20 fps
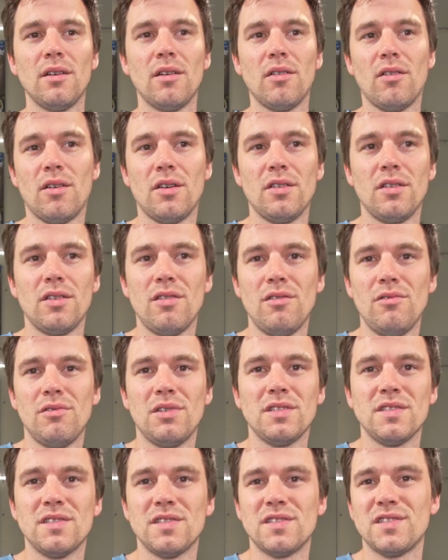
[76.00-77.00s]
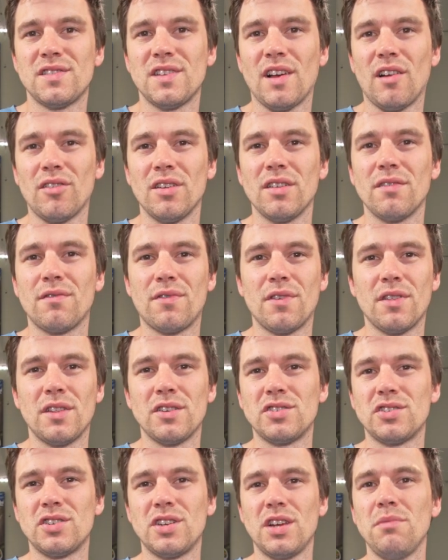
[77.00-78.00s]
on who can sell it for the
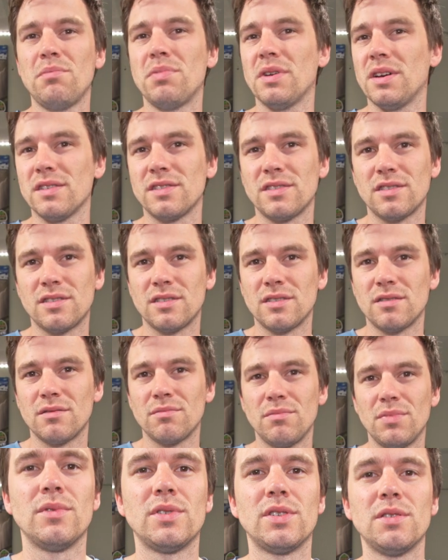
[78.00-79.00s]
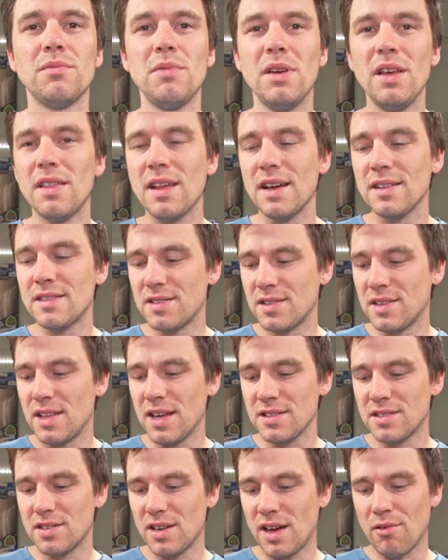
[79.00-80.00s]
cheapest. To me,
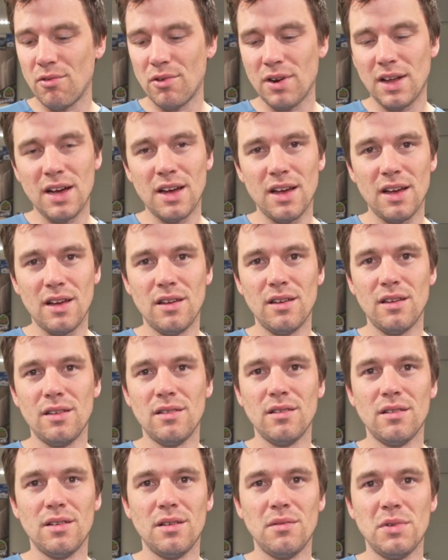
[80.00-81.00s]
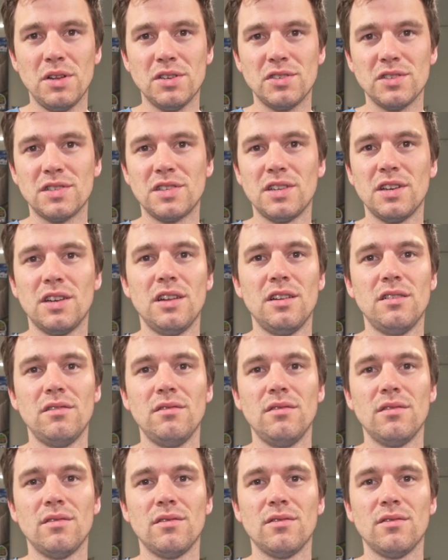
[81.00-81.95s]
that's not what I am interested in